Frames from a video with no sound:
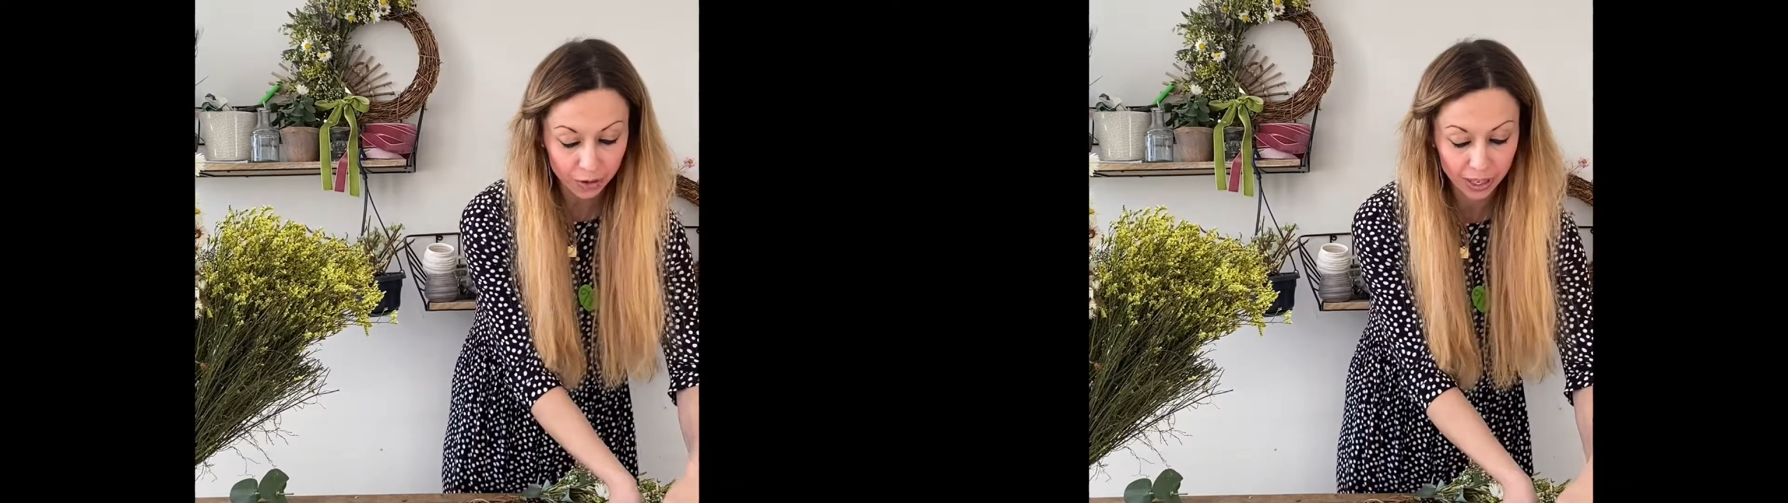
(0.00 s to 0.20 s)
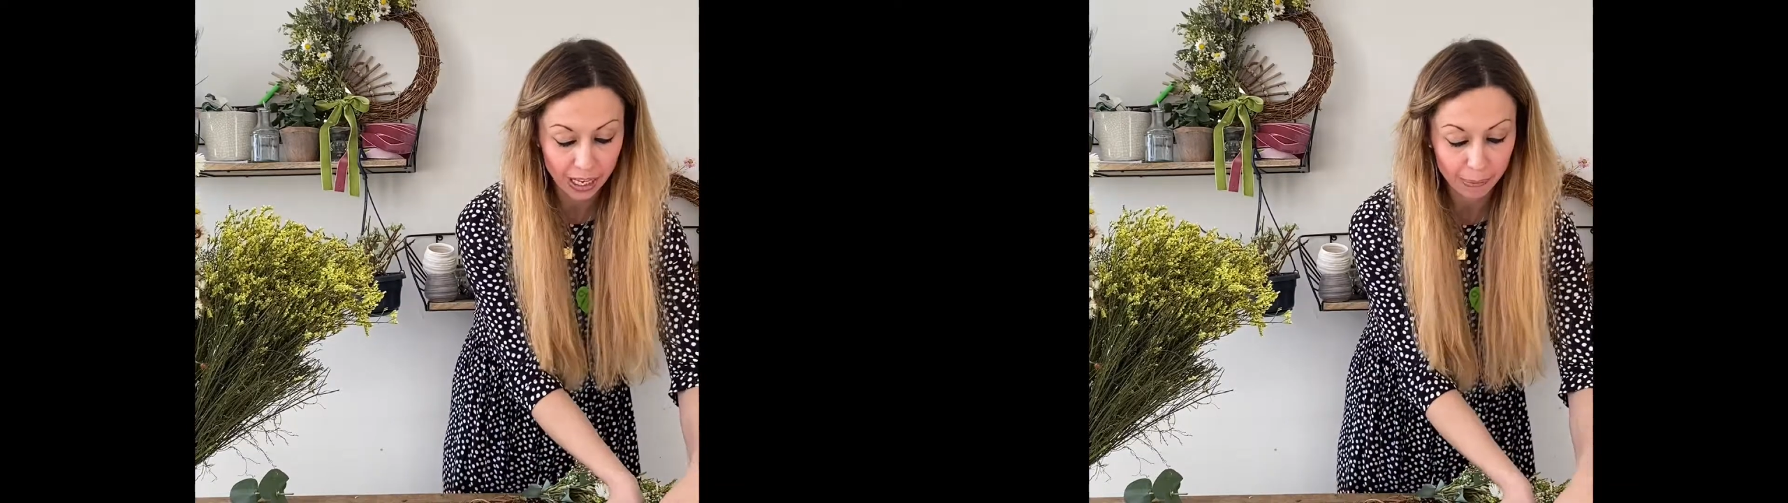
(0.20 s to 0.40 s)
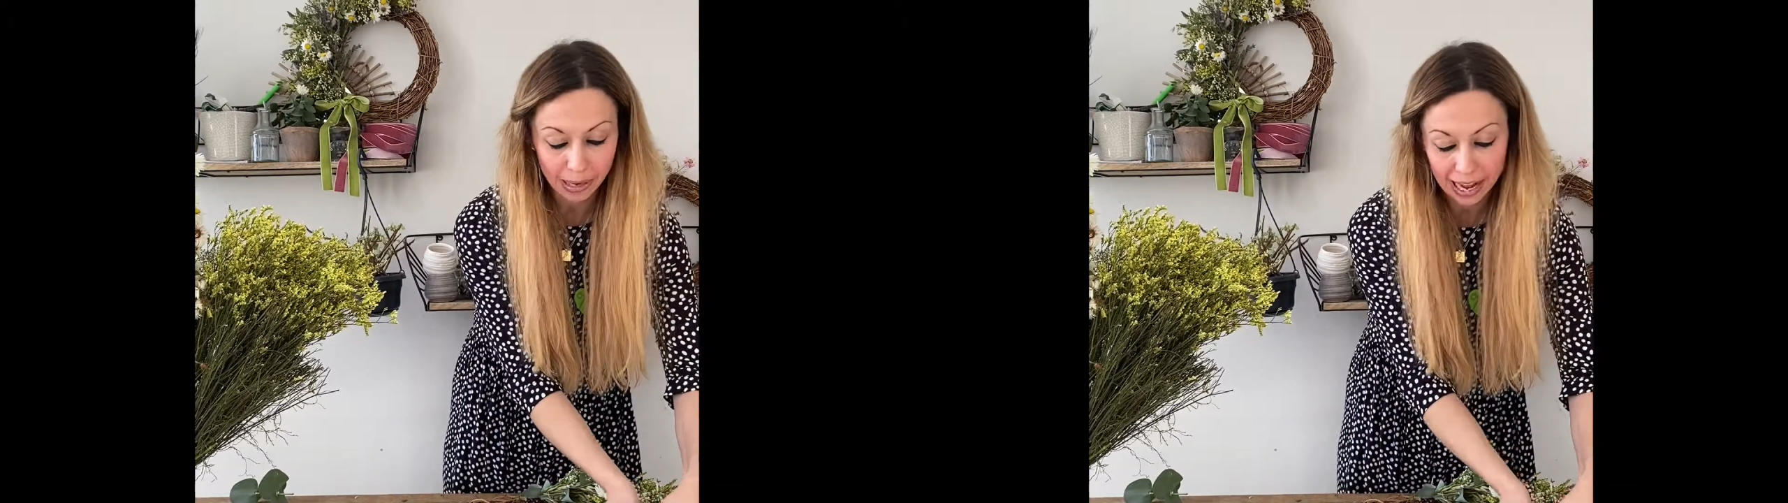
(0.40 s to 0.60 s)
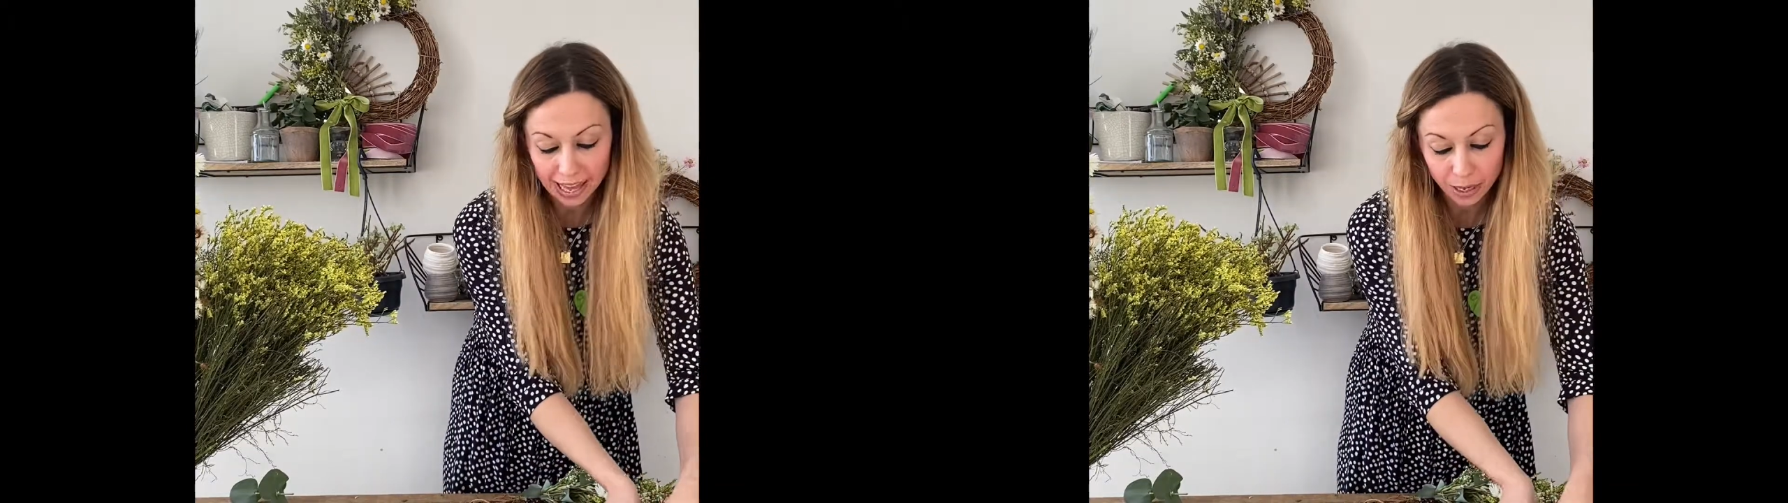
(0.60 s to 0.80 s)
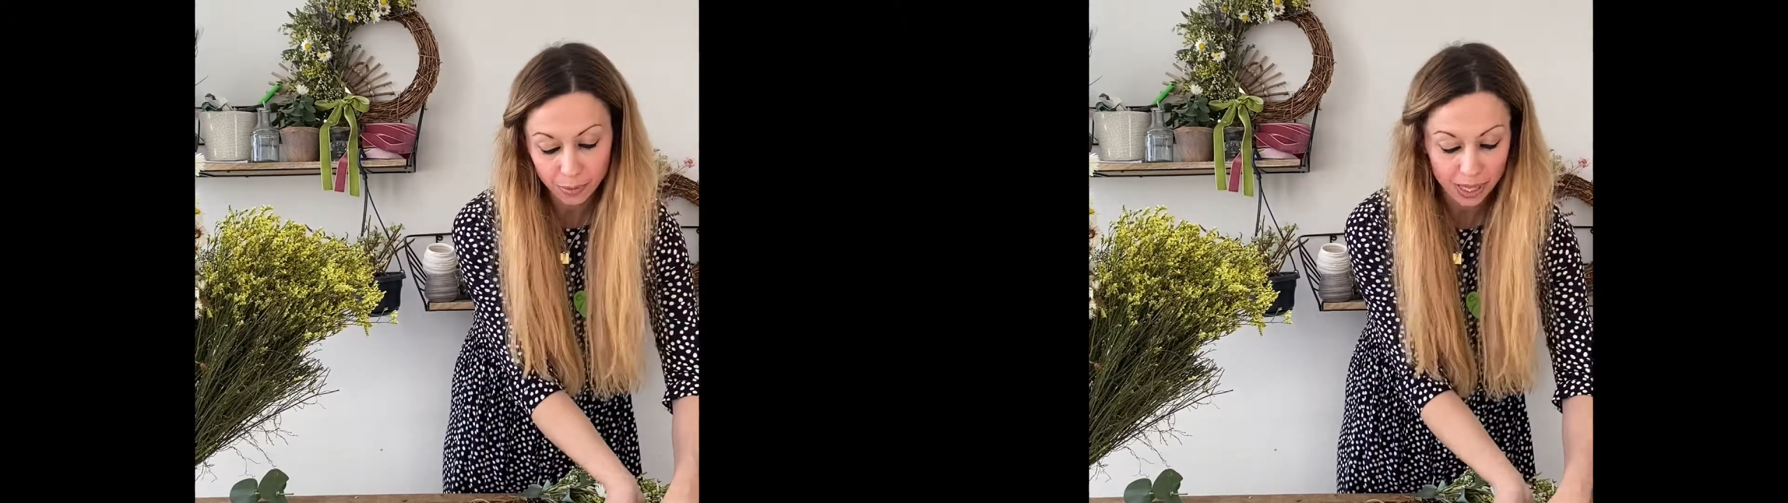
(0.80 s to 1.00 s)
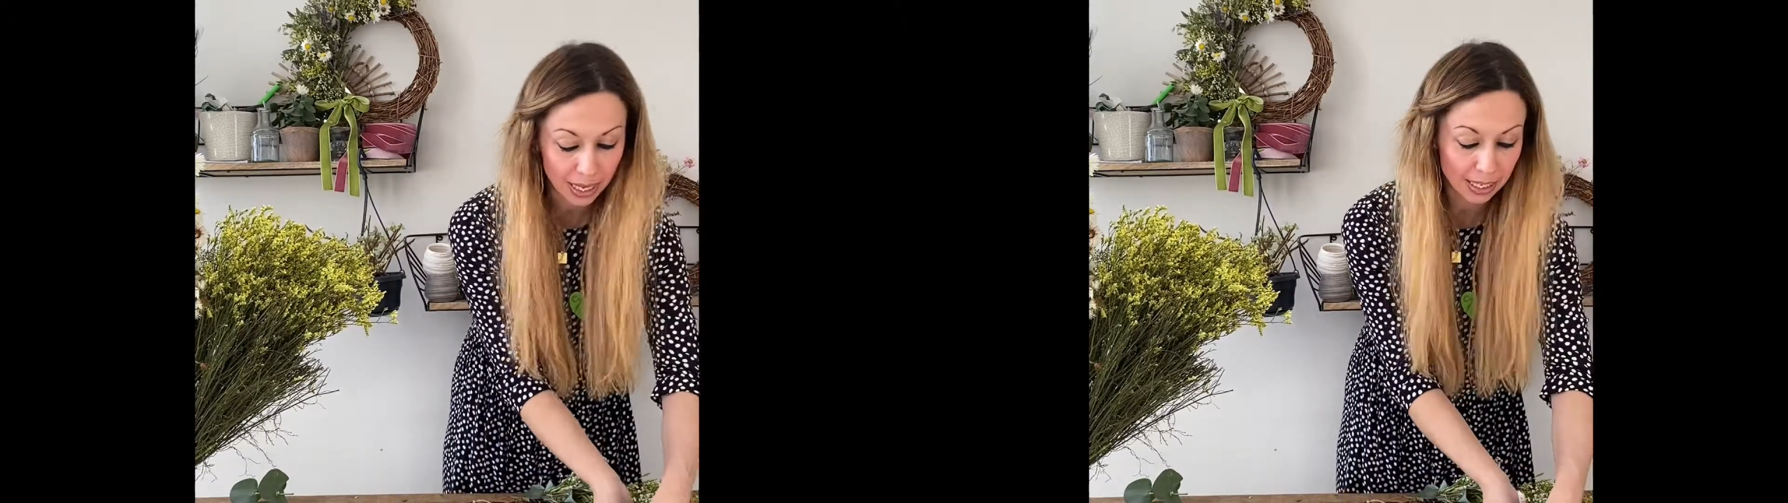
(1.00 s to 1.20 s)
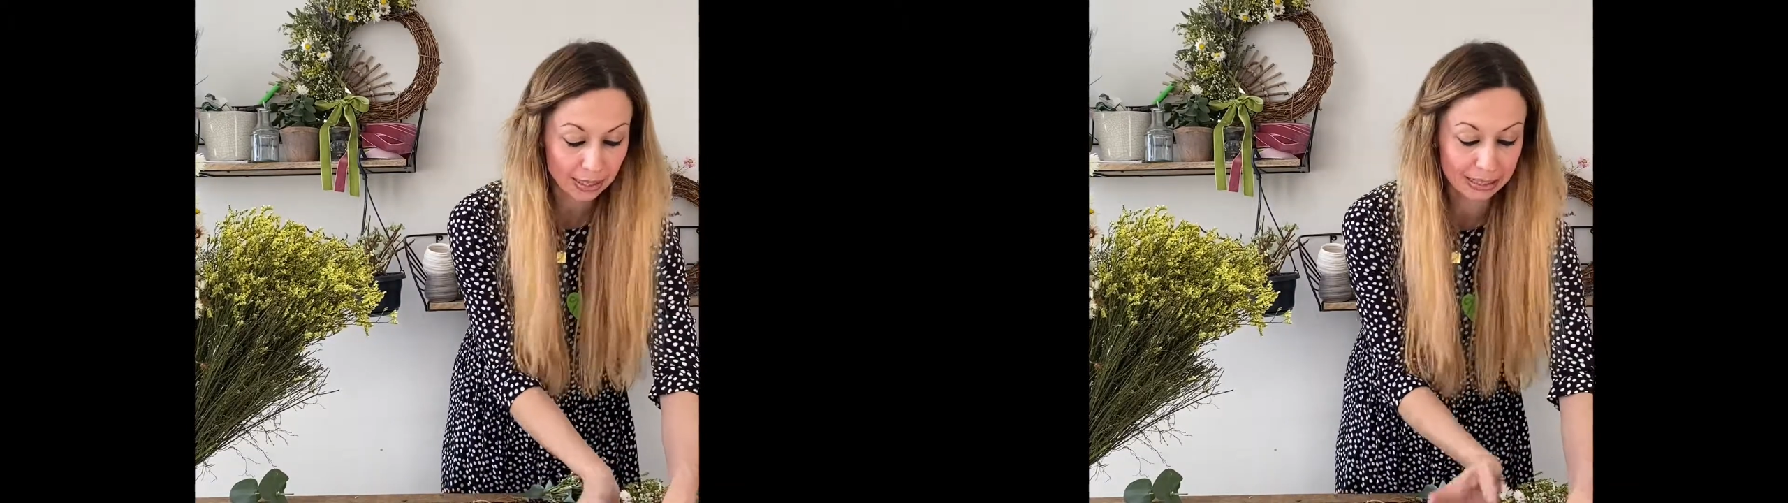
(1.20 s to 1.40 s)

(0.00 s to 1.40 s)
keep playing with it,